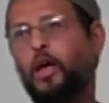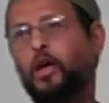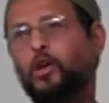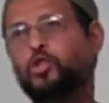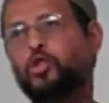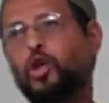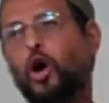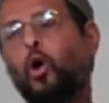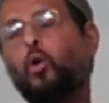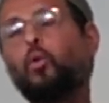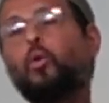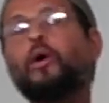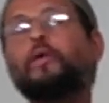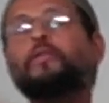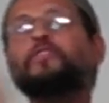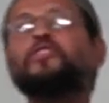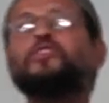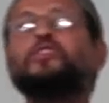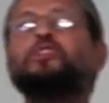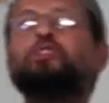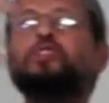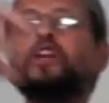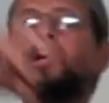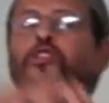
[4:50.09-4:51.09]
So when
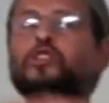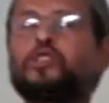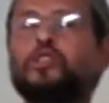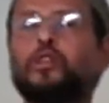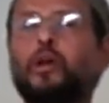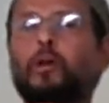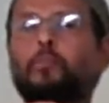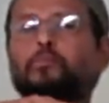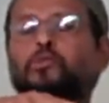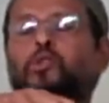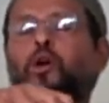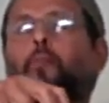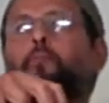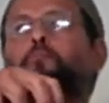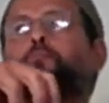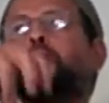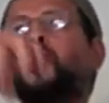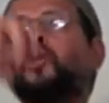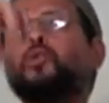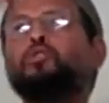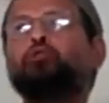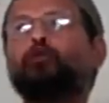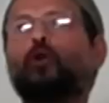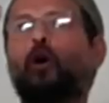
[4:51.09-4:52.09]
systems are
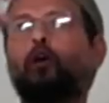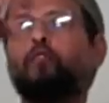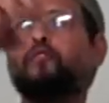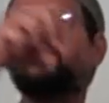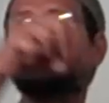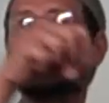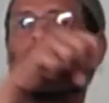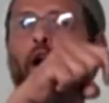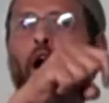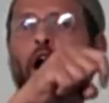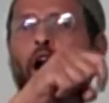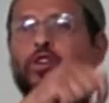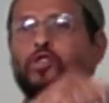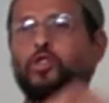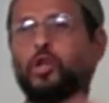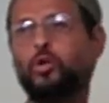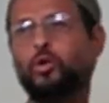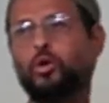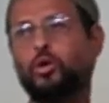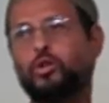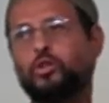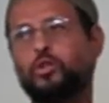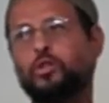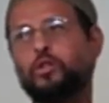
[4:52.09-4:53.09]
built on
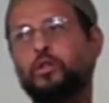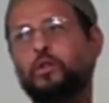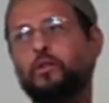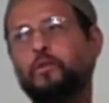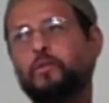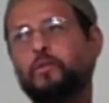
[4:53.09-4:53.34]
falsehood,